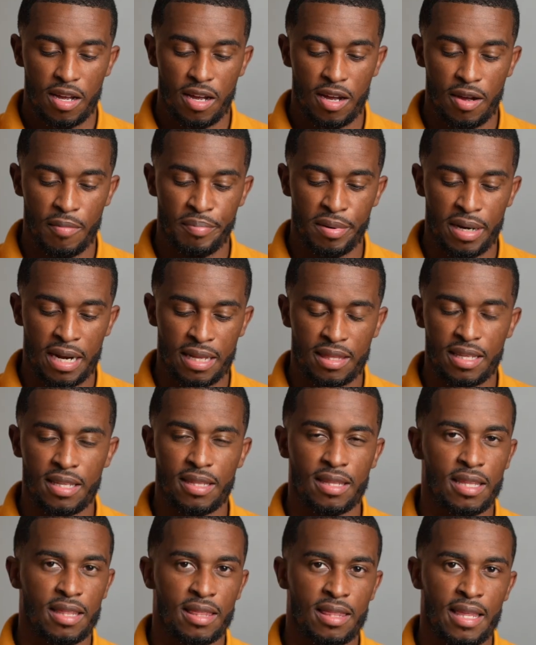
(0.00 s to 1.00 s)
but I
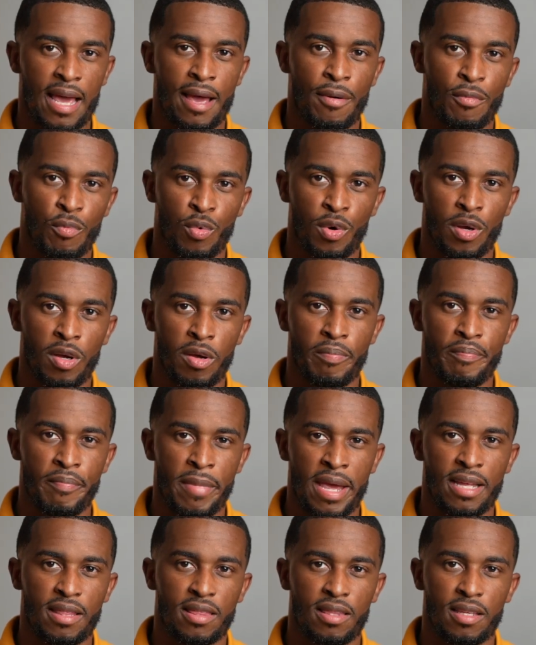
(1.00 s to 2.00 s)
think that will
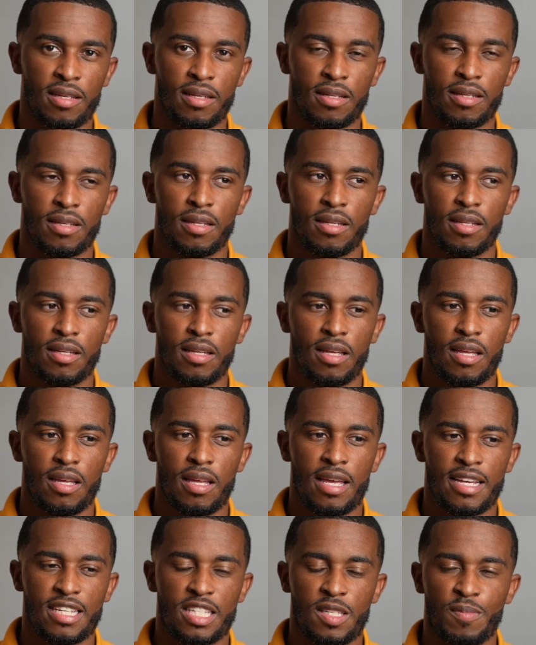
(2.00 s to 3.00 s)
make the
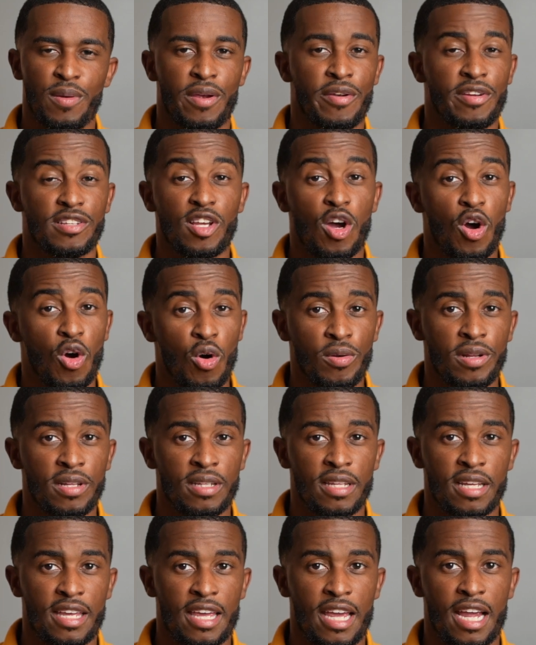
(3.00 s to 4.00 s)
experience holding
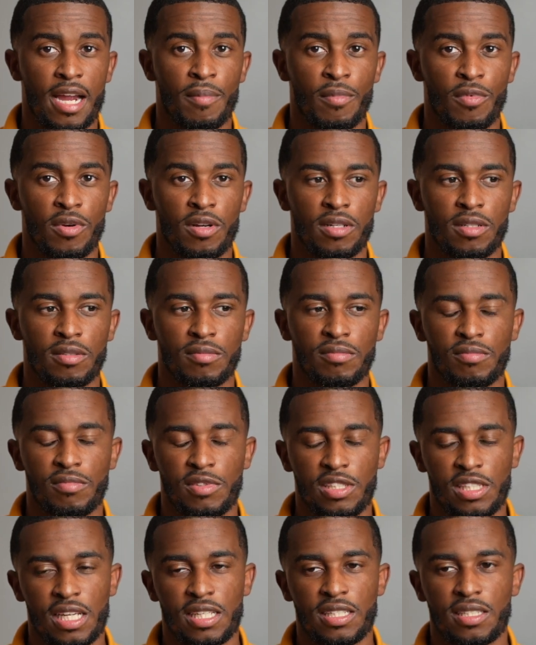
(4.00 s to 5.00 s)
the camera
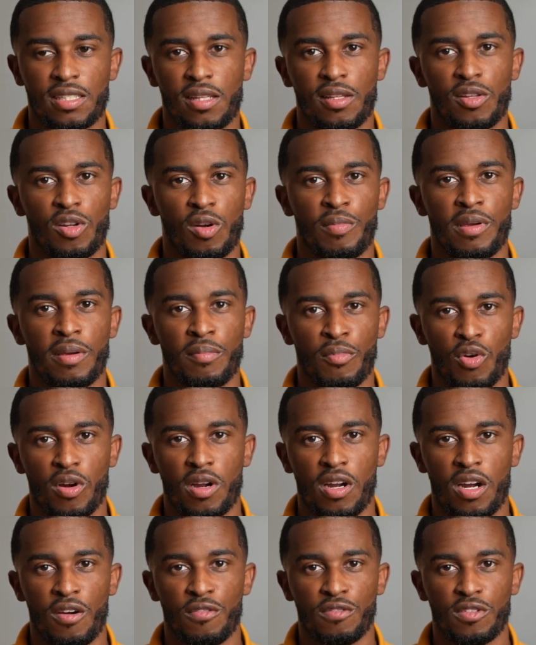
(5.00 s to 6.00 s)
just a little bit more
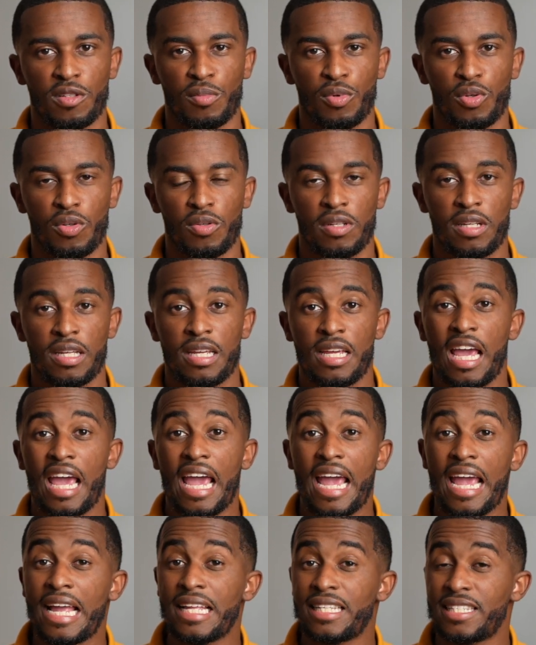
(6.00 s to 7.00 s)
comfortable.
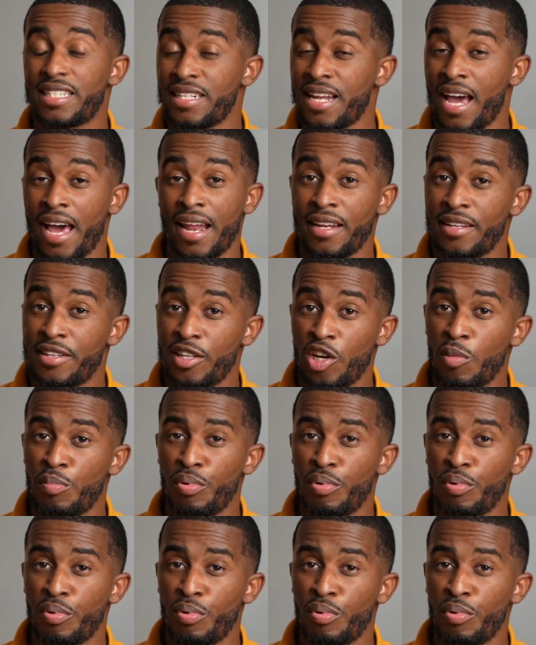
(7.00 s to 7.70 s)
It's not a deal